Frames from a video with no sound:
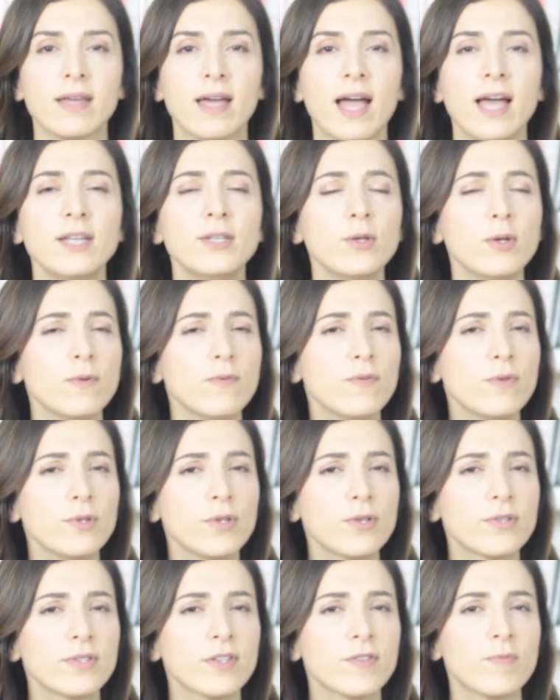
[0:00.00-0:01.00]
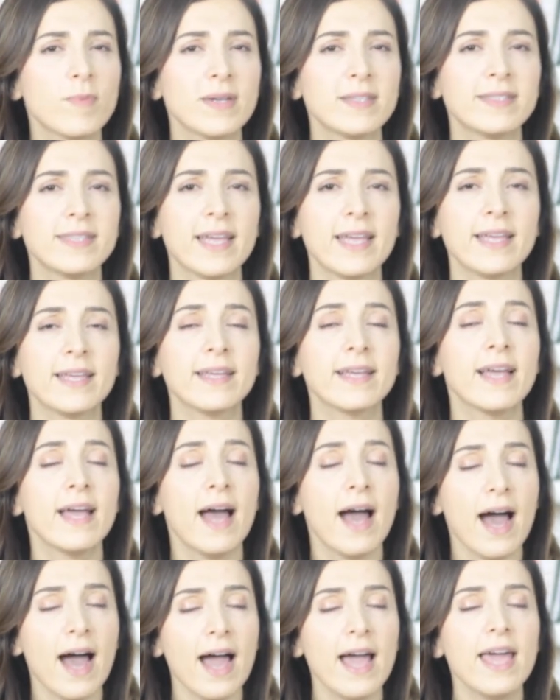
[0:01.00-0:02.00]
And don't fool yourself by saying,
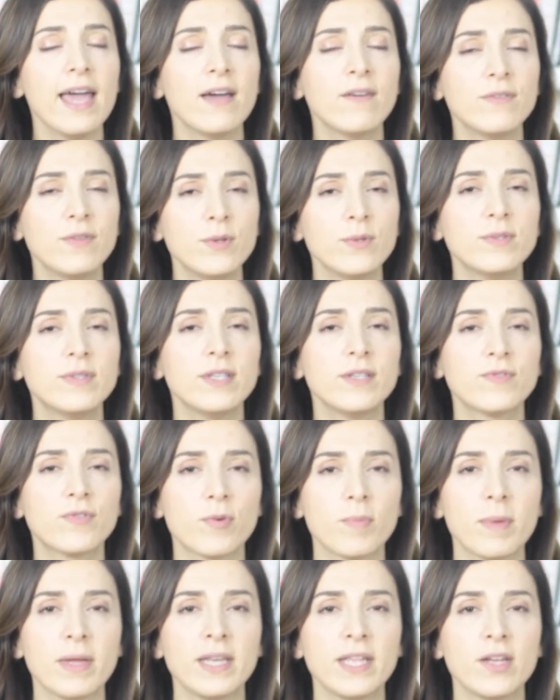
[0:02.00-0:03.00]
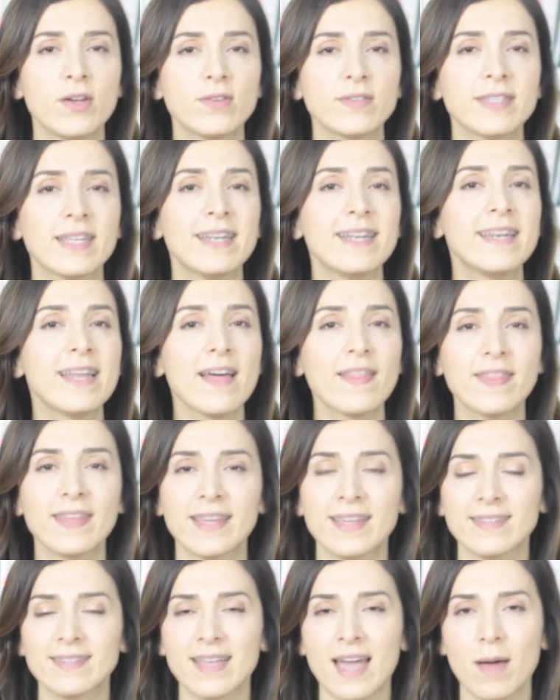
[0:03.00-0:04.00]
I have used these for many years and
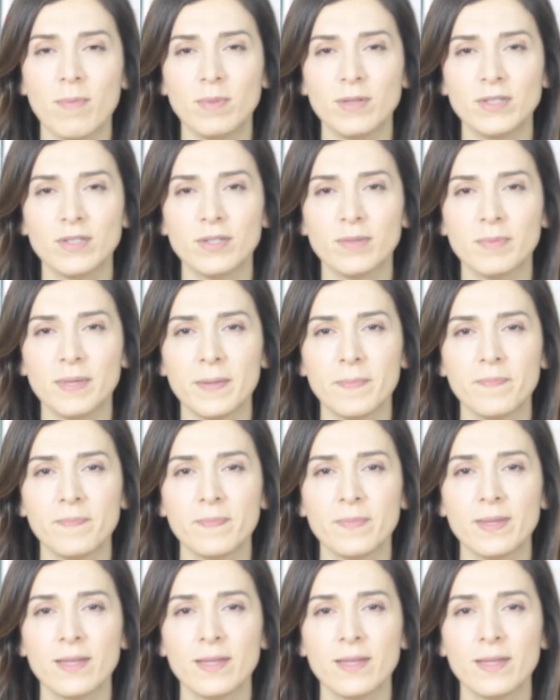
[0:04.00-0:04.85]
nothing has happened to me.